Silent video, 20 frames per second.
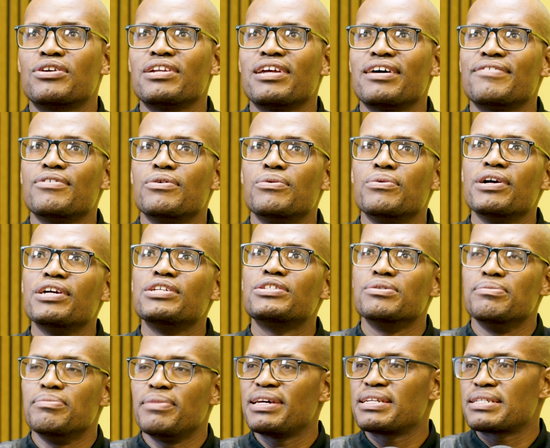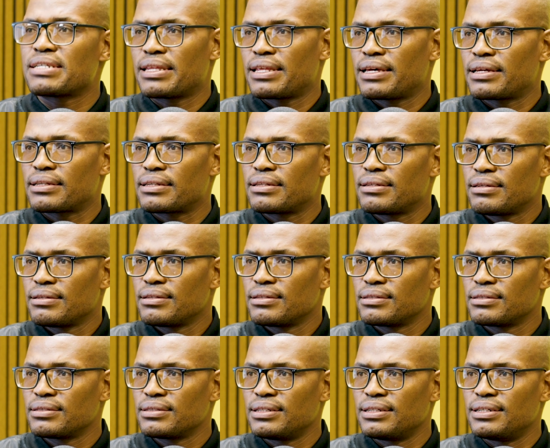have a way to measure that.
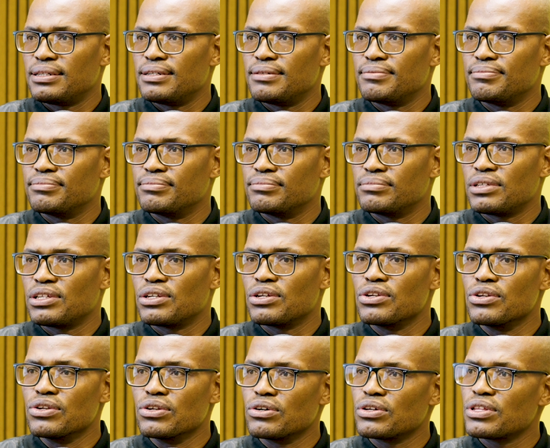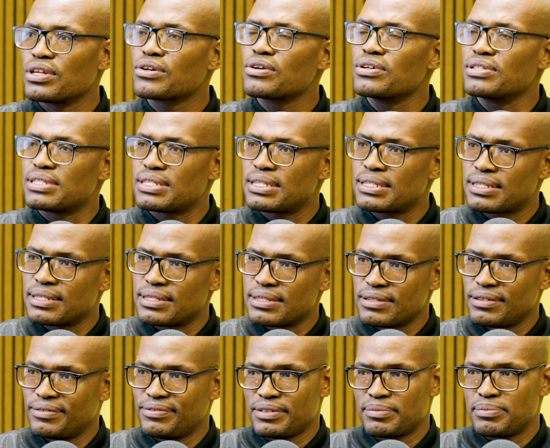They don't know the
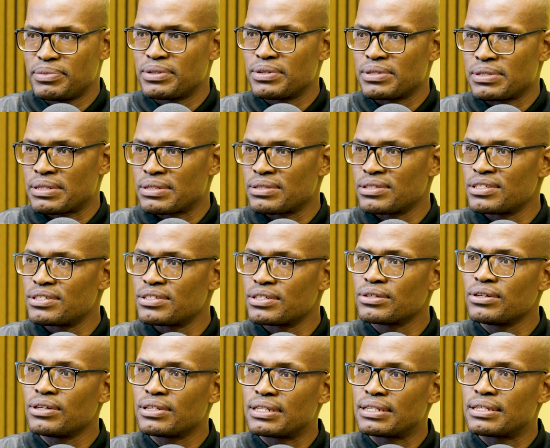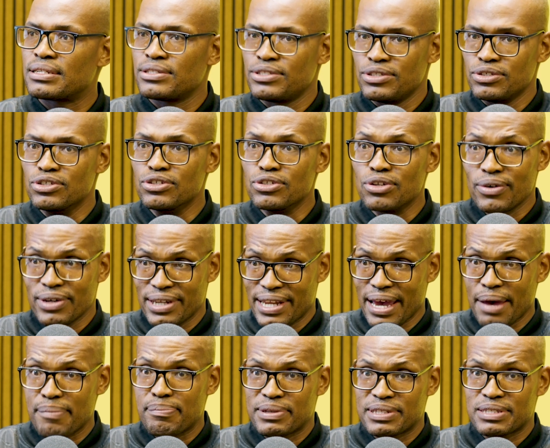consistency of it because it's not recorded. You know it
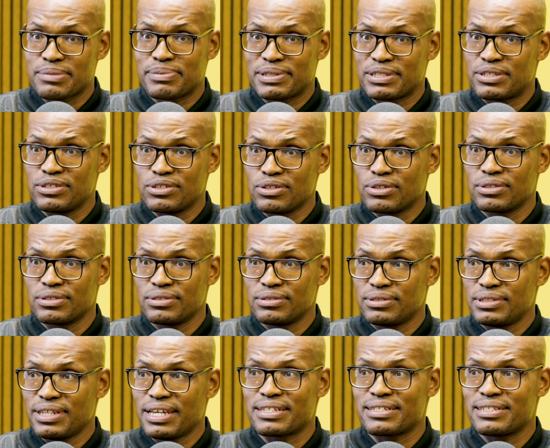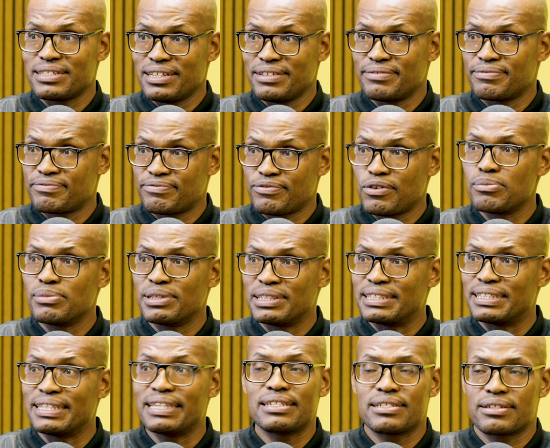happens, but you don't actually have formal
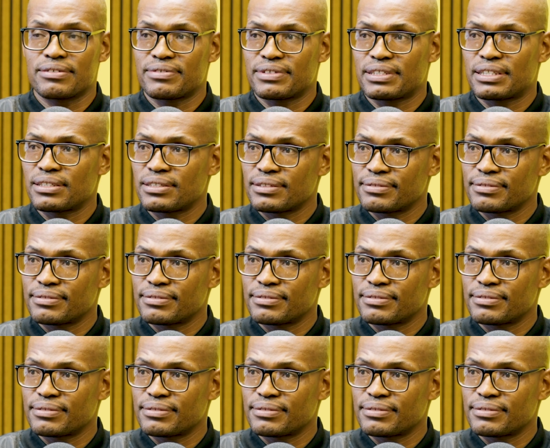data of it.